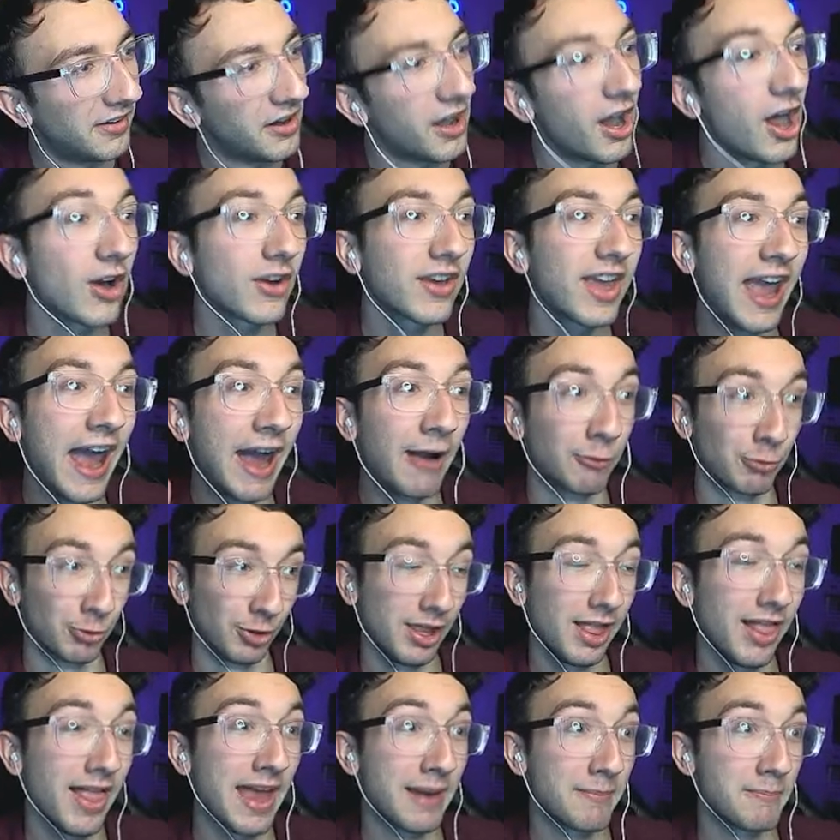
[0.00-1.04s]
Okay, I really
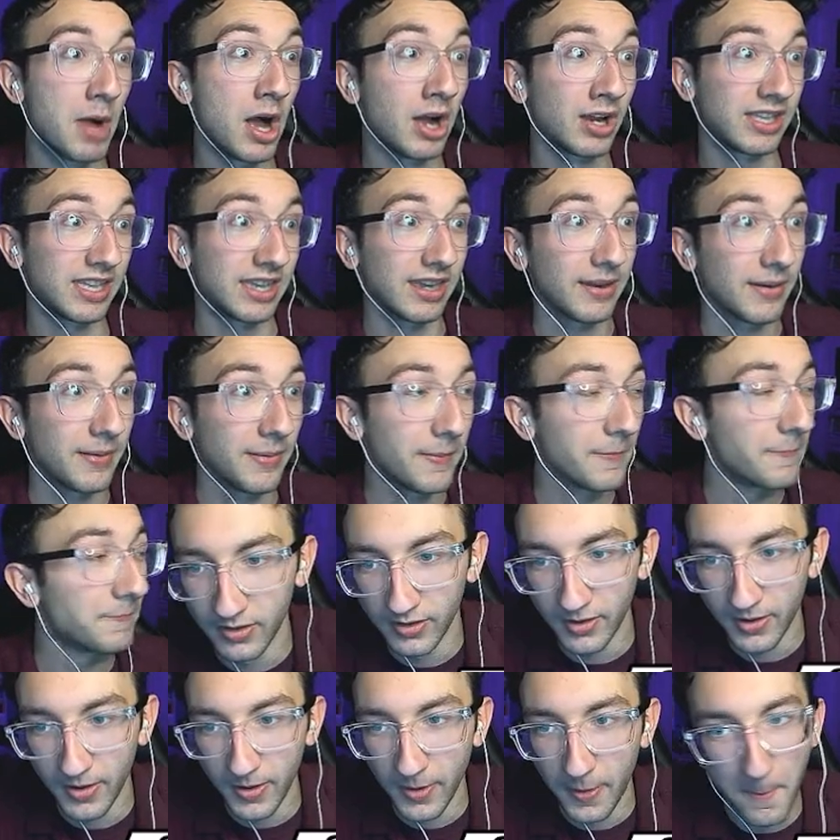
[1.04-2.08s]
like monkey.
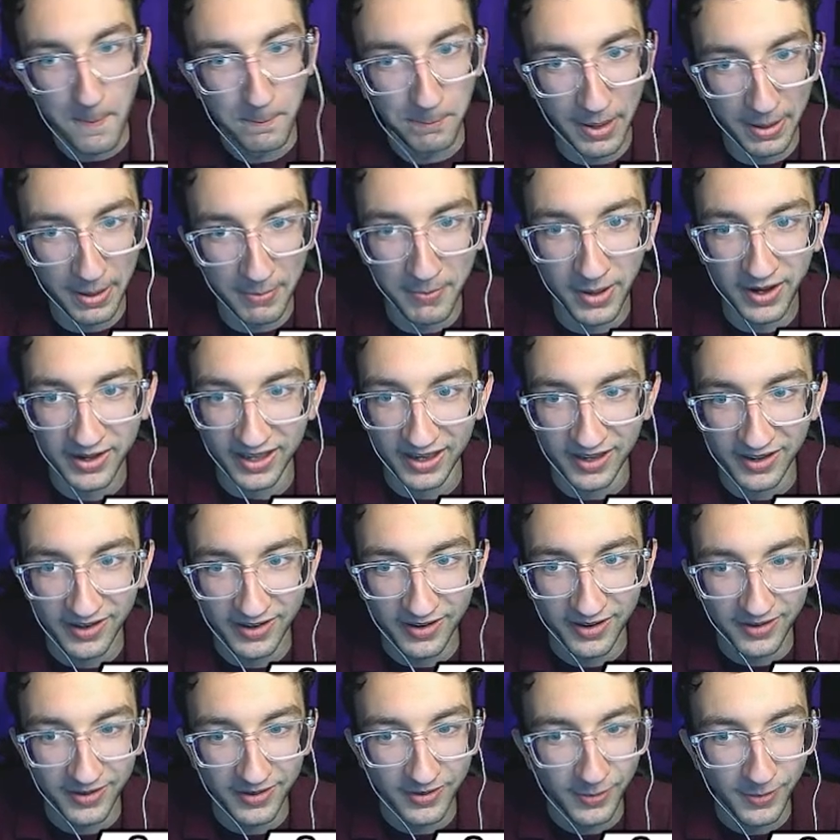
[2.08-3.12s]
Big monkey.
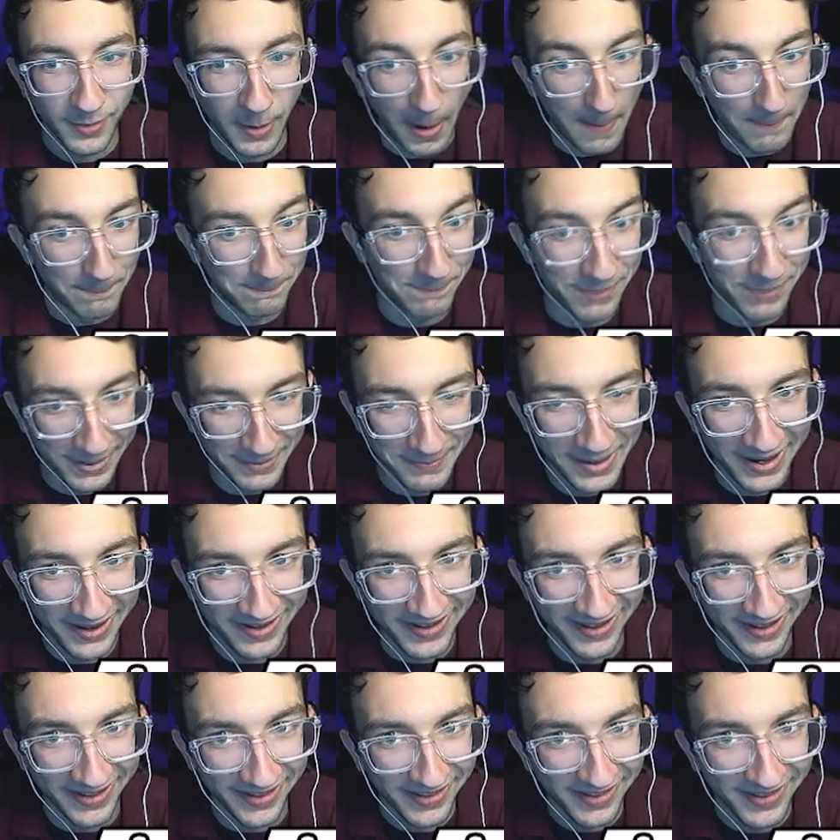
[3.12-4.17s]
Big monkey.
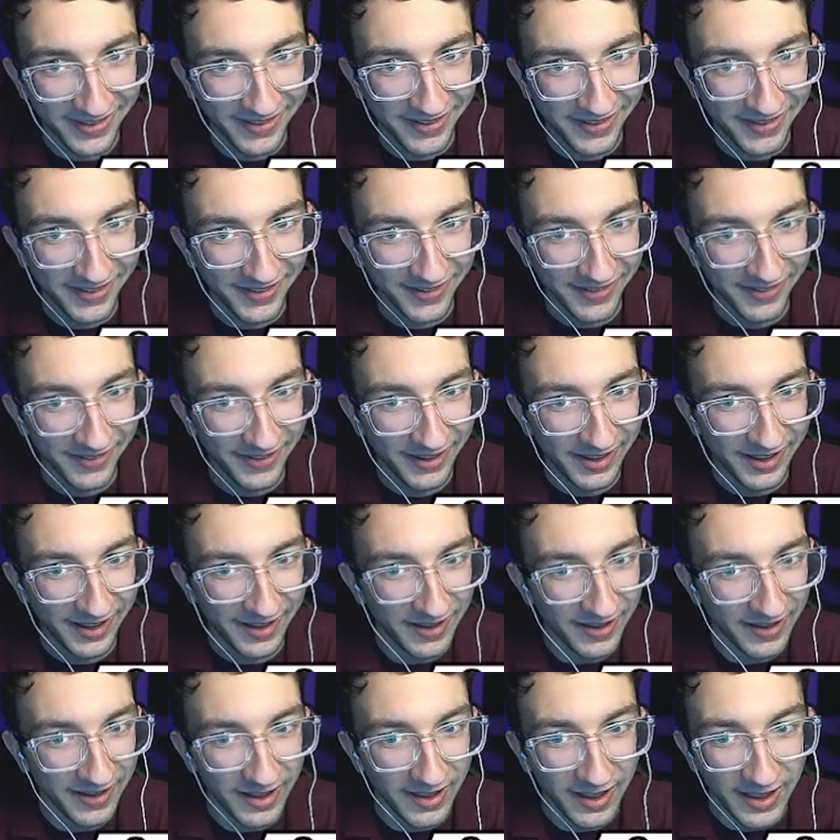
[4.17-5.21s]

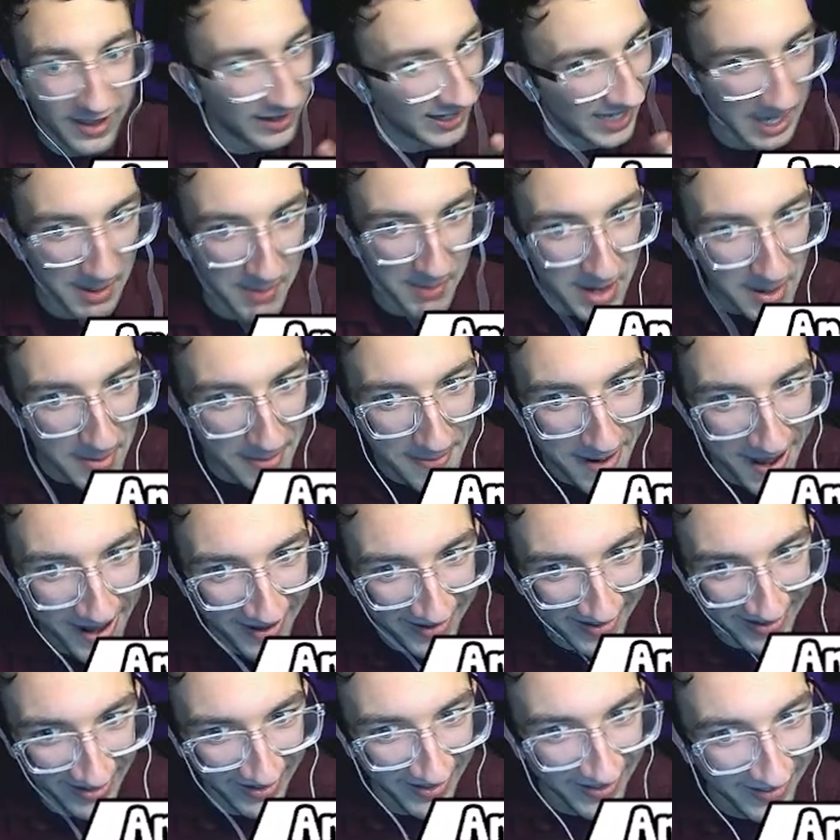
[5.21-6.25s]
Give it to me,
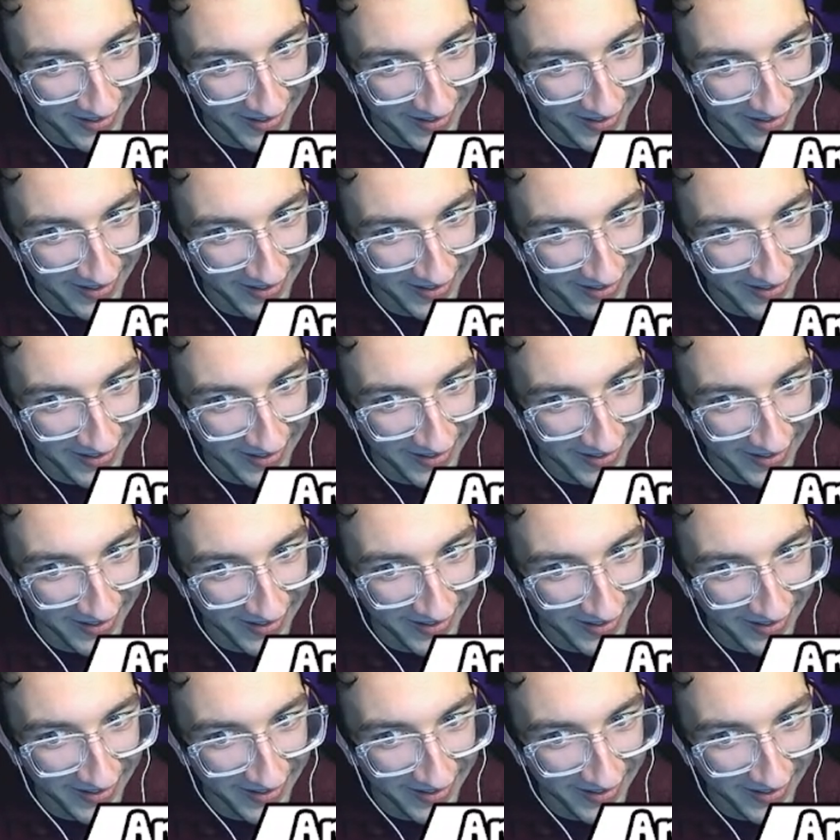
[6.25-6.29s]
monkey.